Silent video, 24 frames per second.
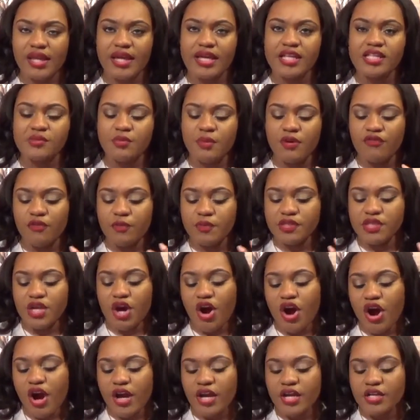Like he spoke from his
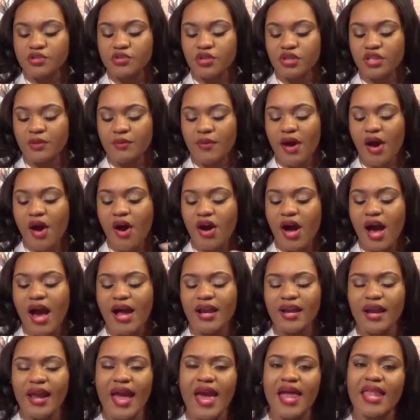heart, and he talked about how
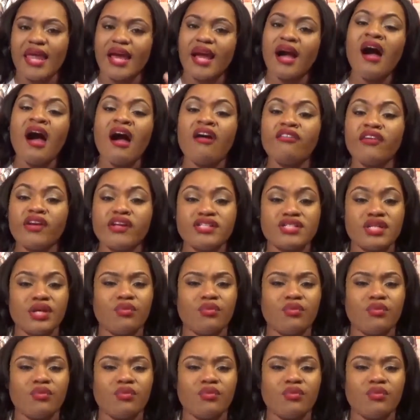Kanye had like courage,